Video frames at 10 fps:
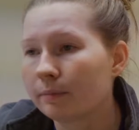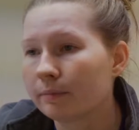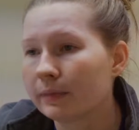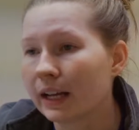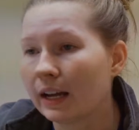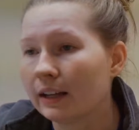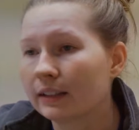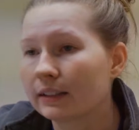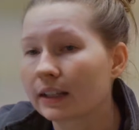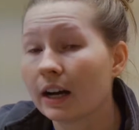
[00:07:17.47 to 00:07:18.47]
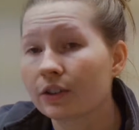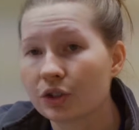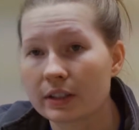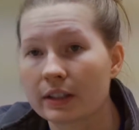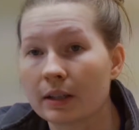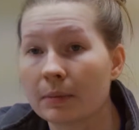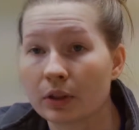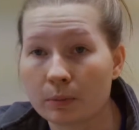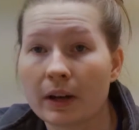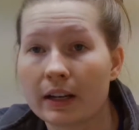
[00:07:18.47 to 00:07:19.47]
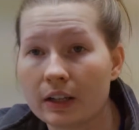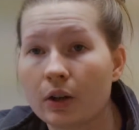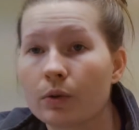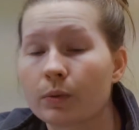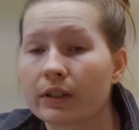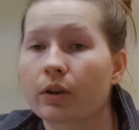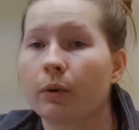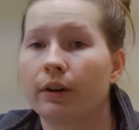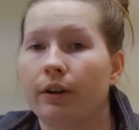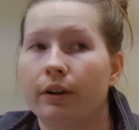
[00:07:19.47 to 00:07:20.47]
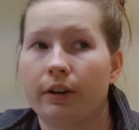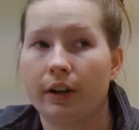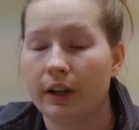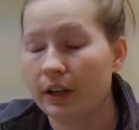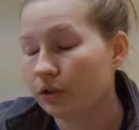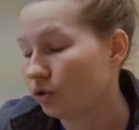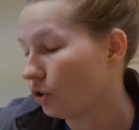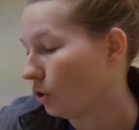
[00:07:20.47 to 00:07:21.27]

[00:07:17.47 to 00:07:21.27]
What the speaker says: not consciously, but their body knows what's going on. So,